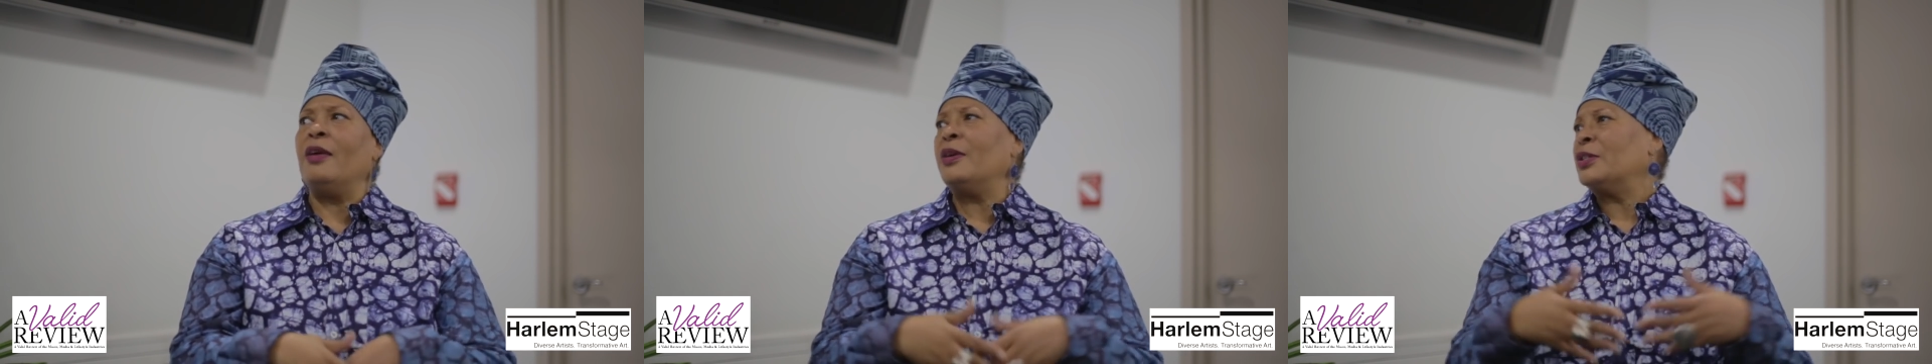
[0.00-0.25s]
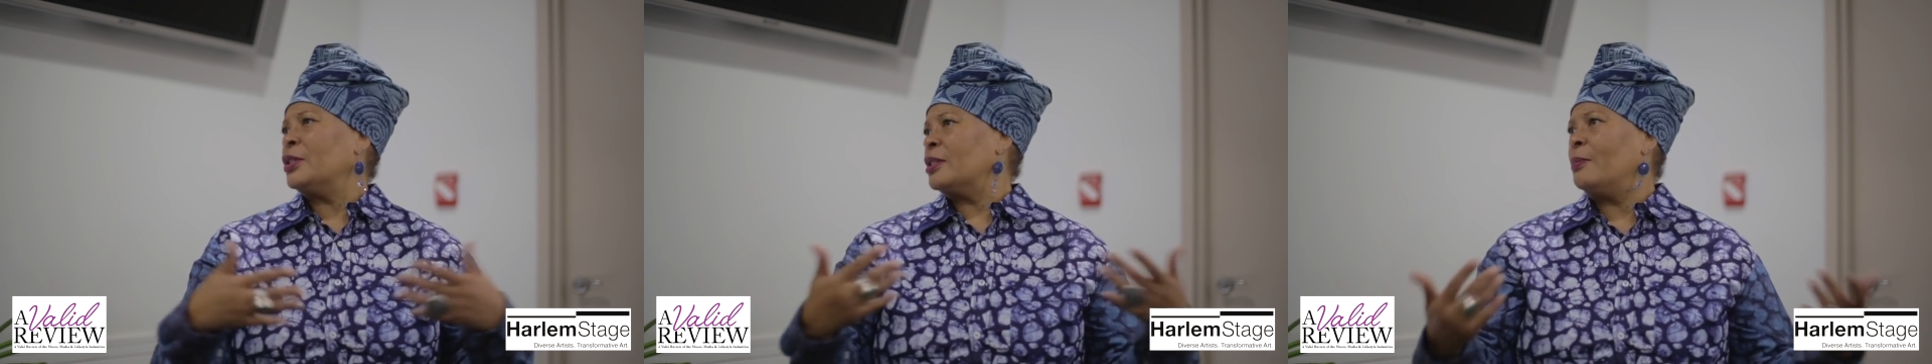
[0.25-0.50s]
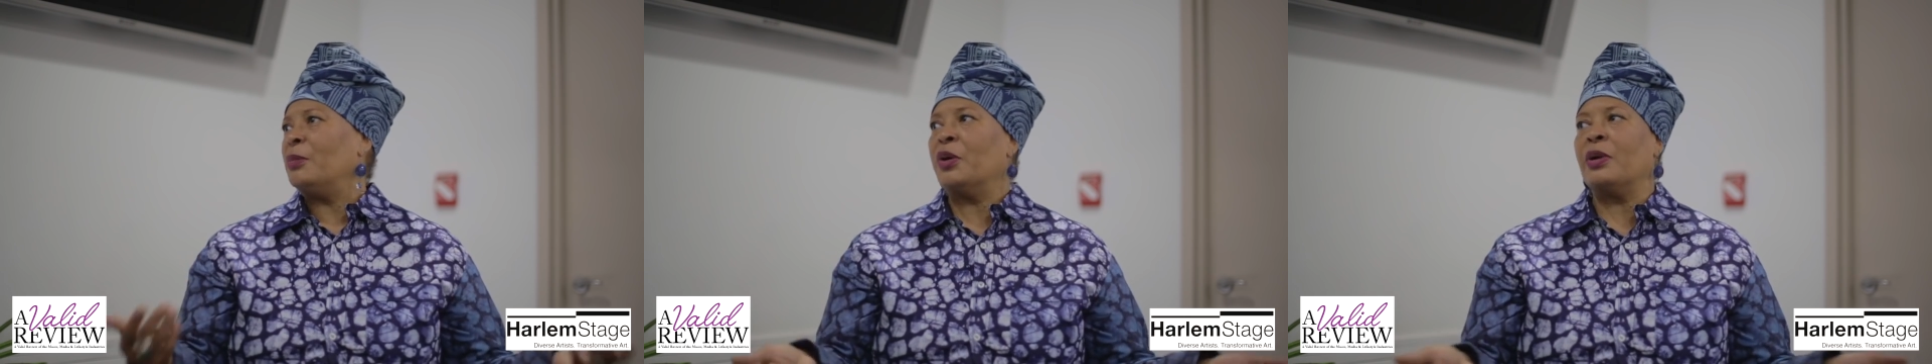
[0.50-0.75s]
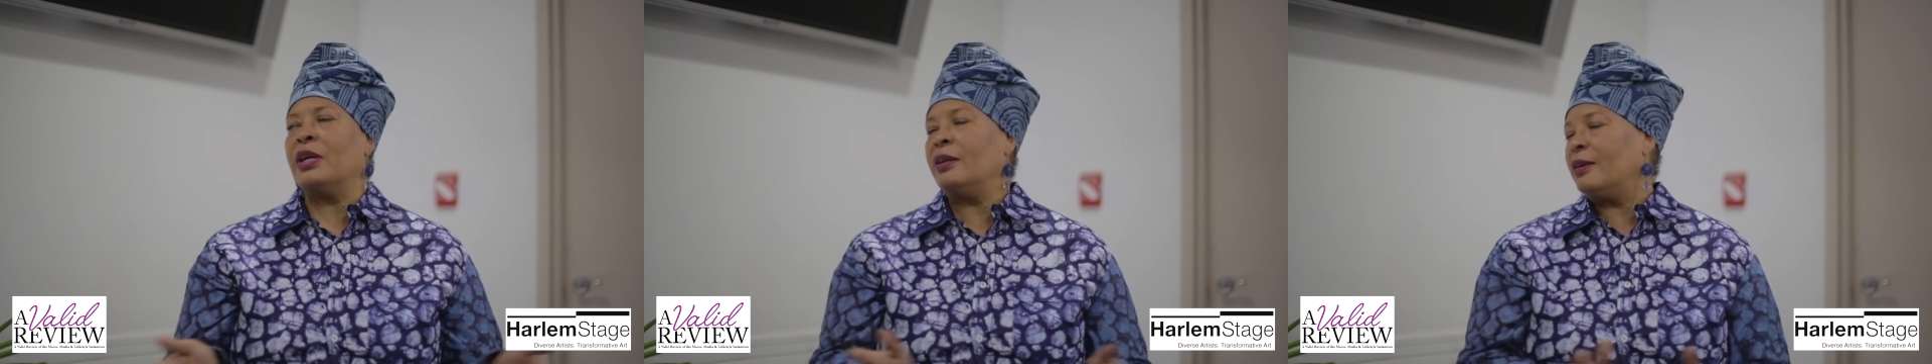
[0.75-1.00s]
there's just a
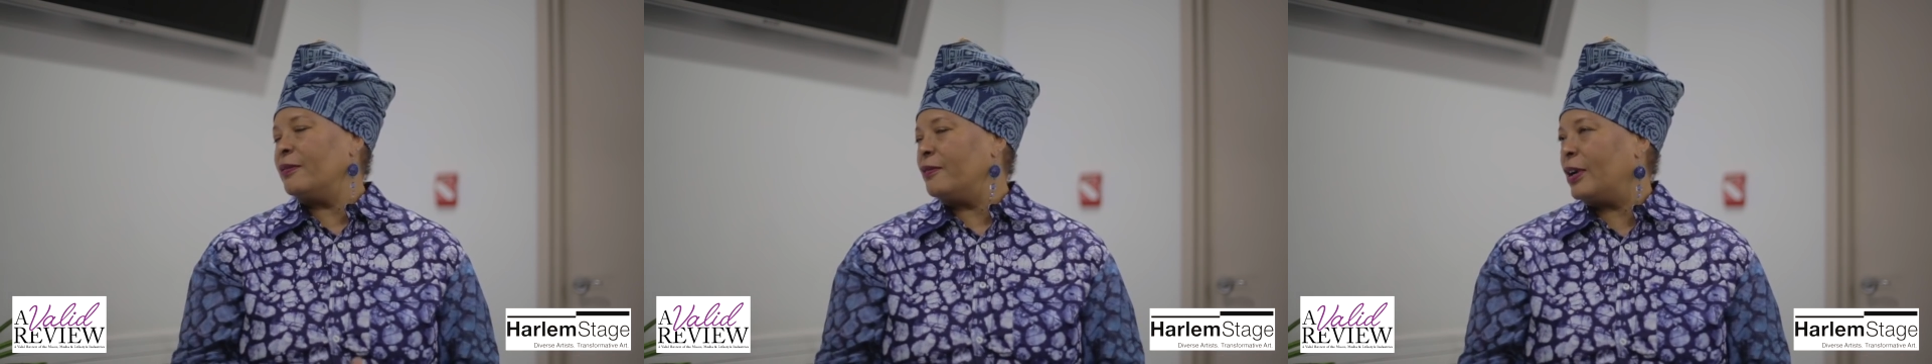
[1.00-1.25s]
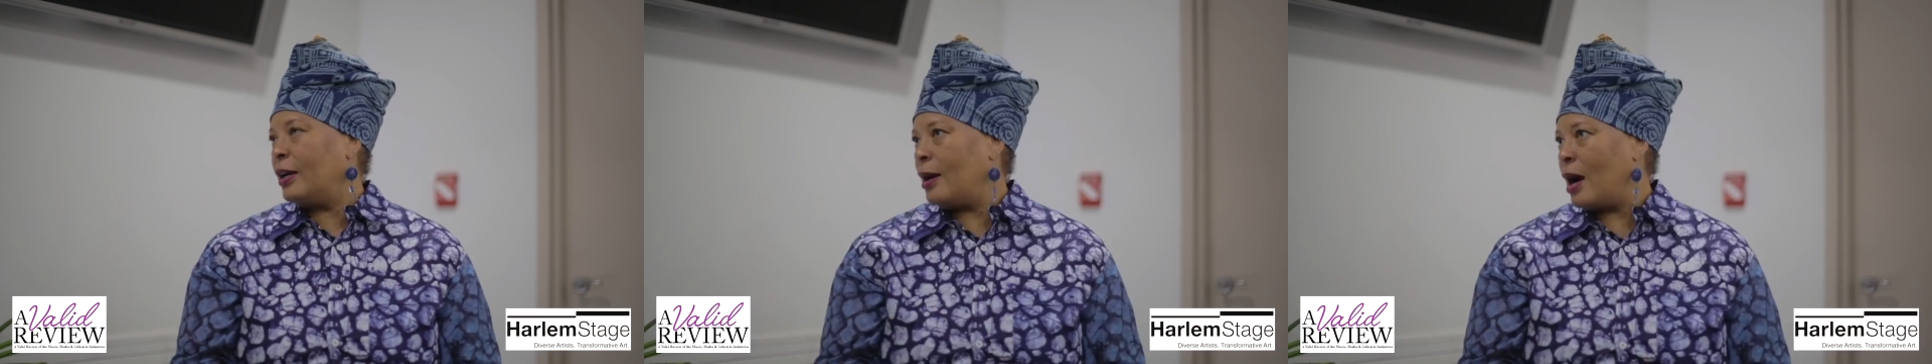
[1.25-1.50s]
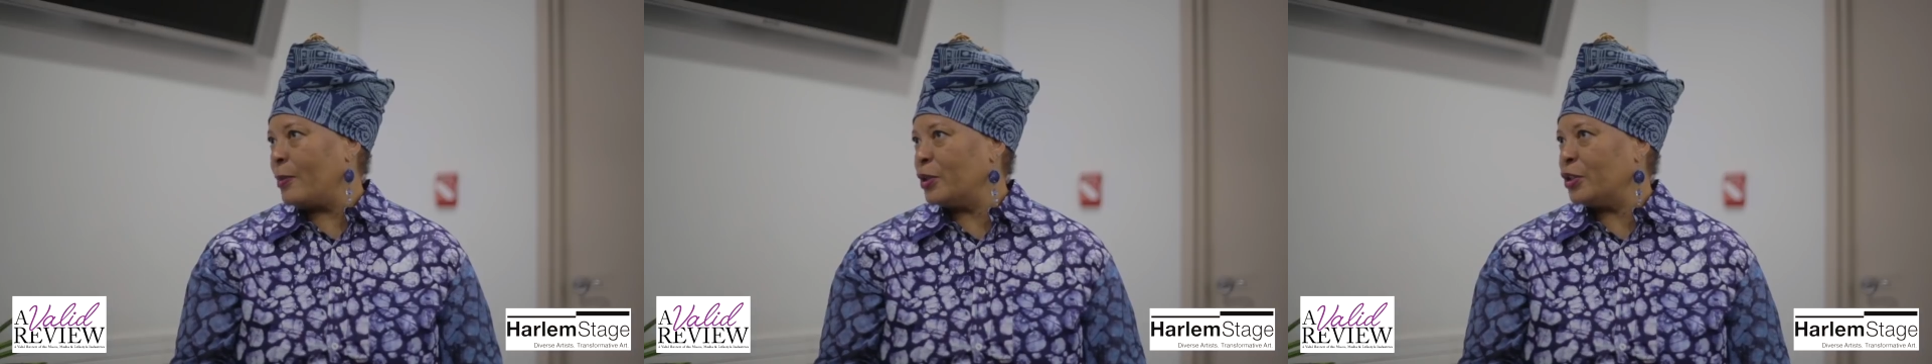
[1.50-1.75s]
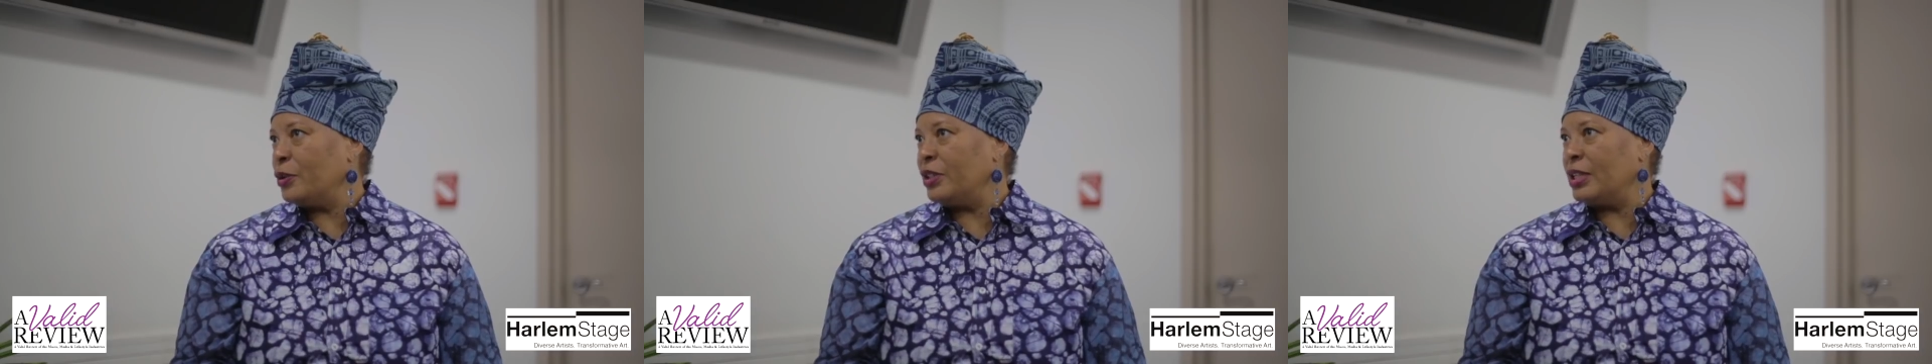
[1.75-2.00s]
myriad of
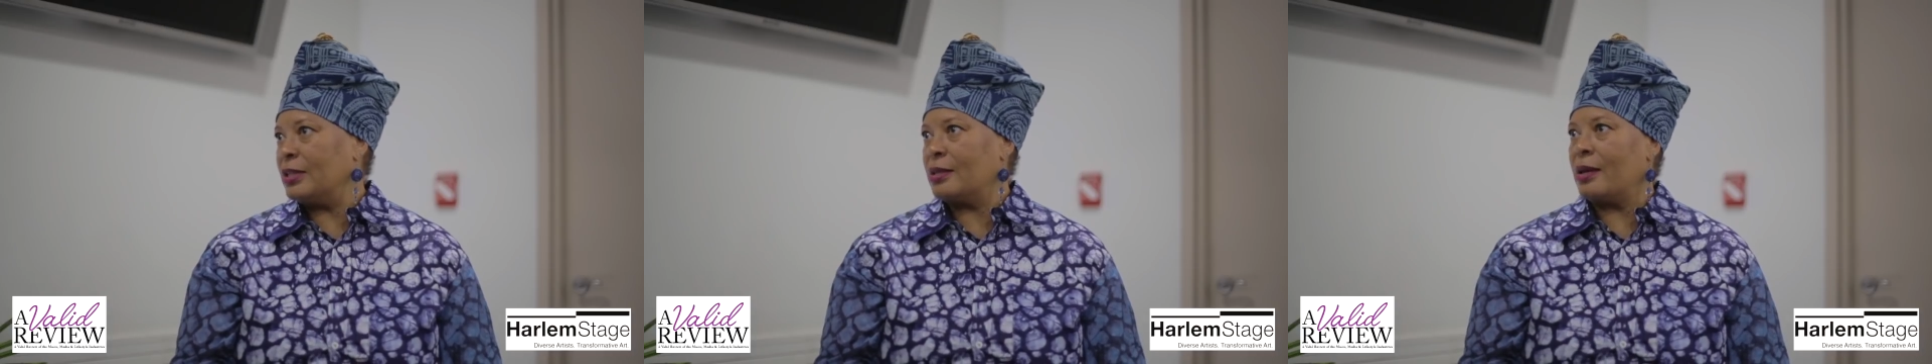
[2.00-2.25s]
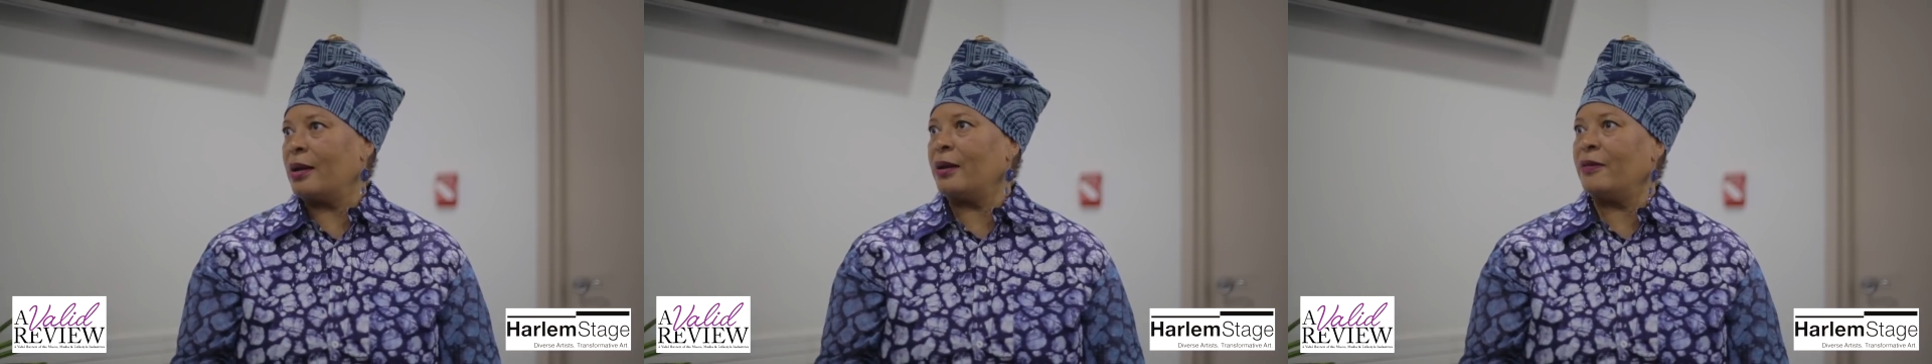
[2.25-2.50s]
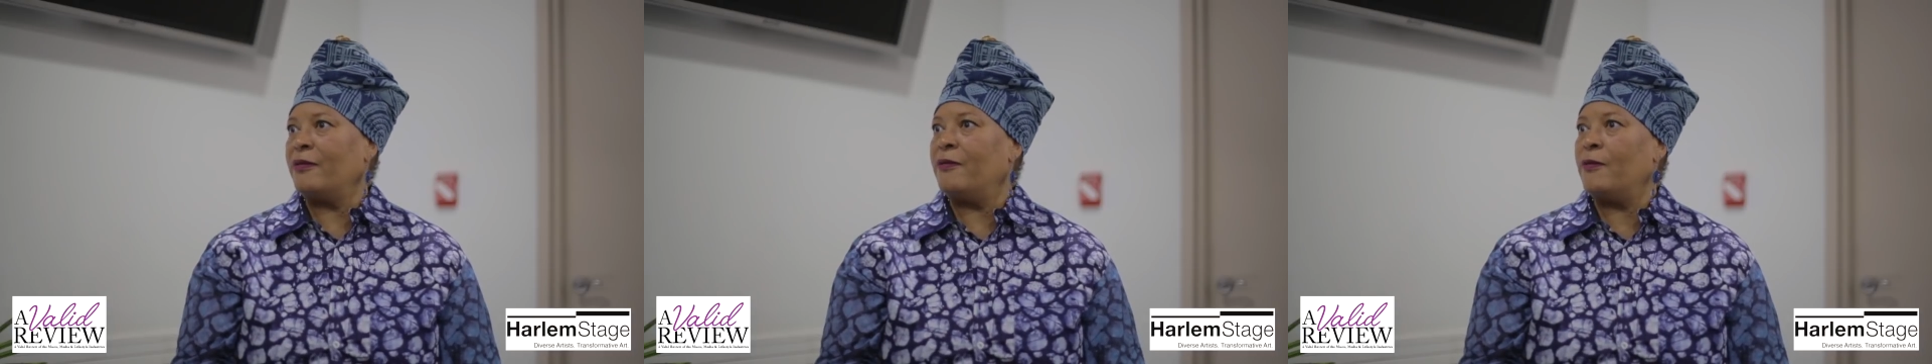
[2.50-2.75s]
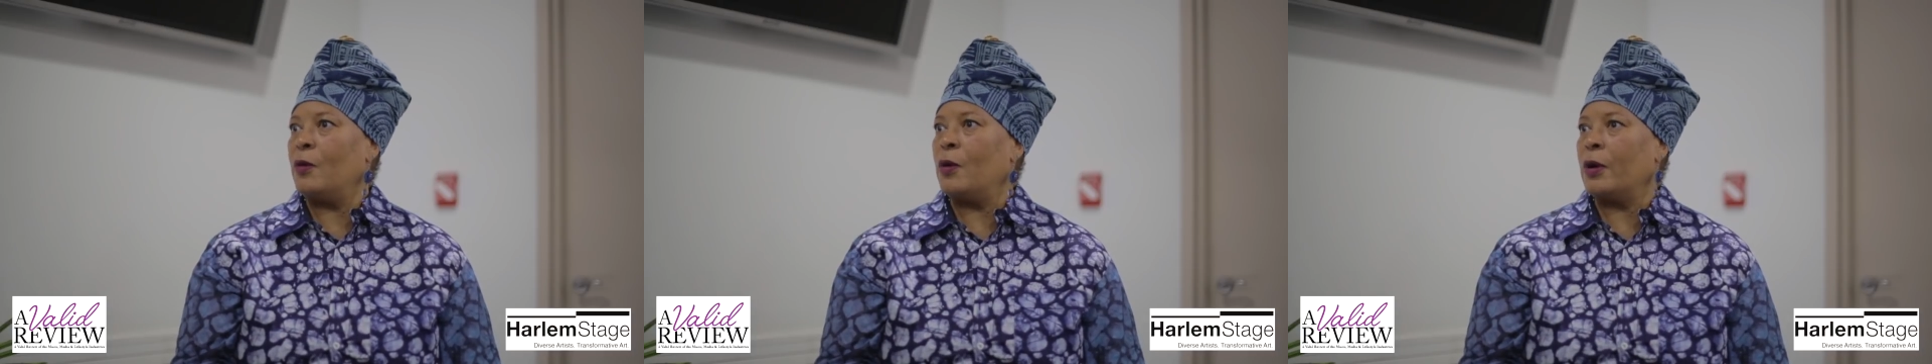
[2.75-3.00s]
opportunities there
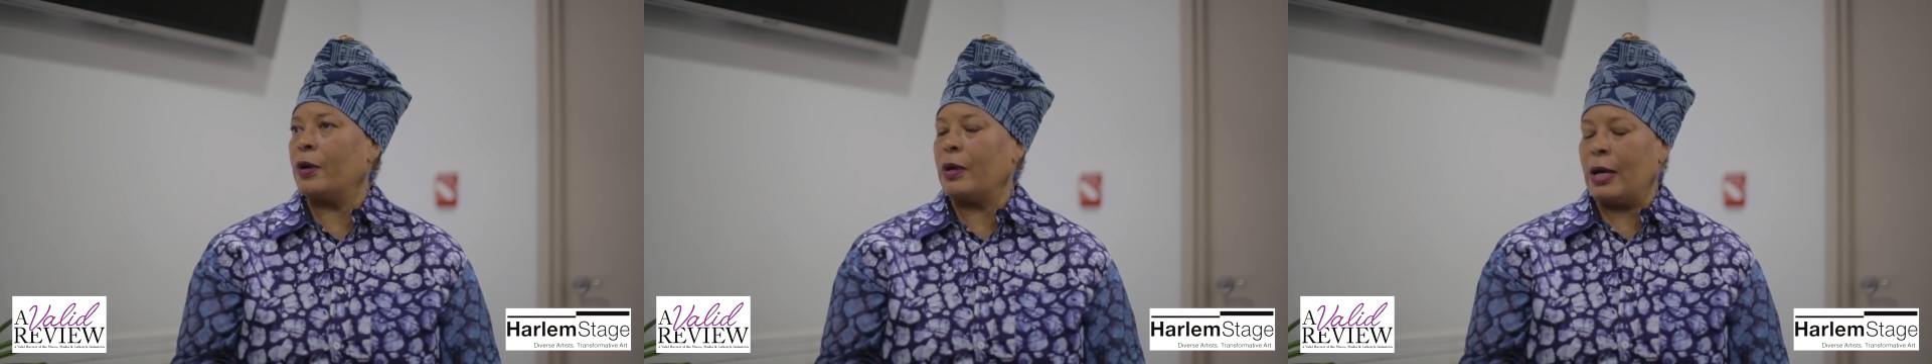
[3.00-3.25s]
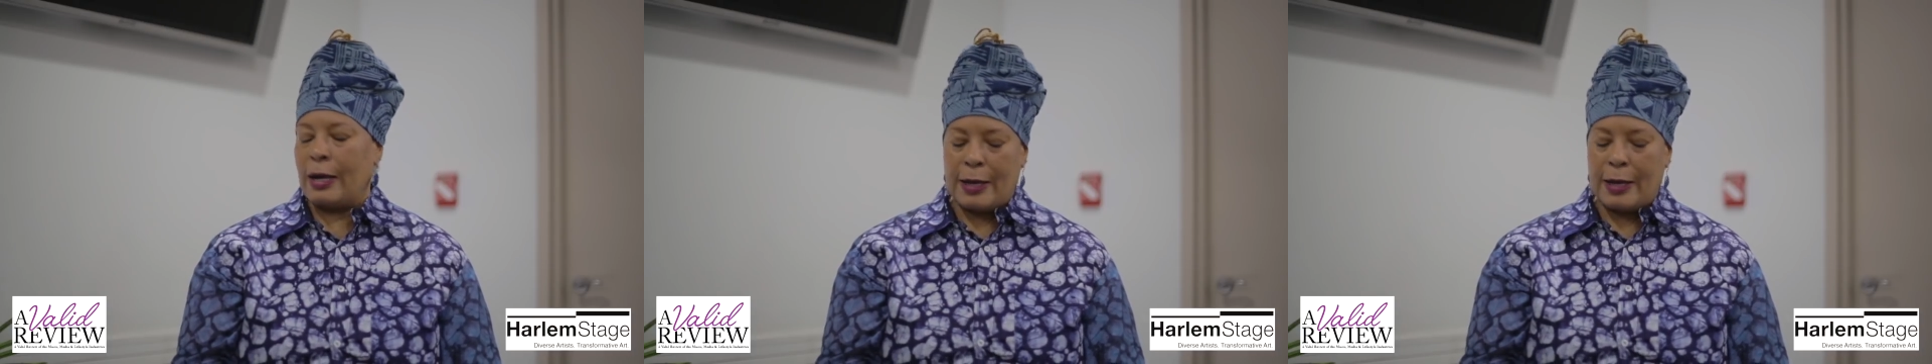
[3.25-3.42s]
for